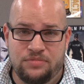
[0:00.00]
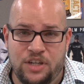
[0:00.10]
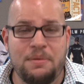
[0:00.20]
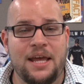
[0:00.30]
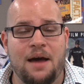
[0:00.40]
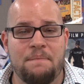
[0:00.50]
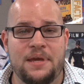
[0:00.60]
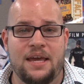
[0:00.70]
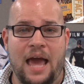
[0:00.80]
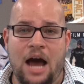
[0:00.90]
He may not
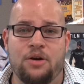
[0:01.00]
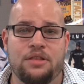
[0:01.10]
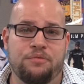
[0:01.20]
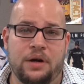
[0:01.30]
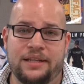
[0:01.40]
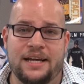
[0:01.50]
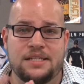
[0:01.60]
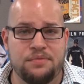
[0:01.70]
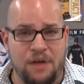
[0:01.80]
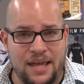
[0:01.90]
be out on the front
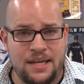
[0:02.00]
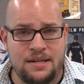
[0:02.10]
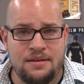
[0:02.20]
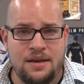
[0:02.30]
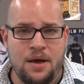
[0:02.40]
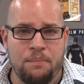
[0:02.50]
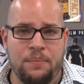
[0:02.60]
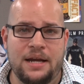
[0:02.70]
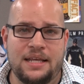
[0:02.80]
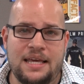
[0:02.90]
lines fighting,
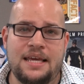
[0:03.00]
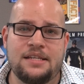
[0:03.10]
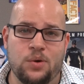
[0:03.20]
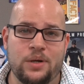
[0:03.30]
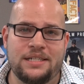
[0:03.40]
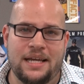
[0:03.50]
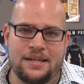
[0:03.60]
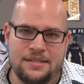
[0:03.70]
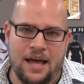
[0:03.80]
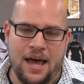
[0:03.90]
but he is going to take
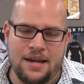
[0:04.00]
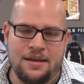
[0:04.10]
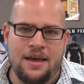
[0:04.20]
a side.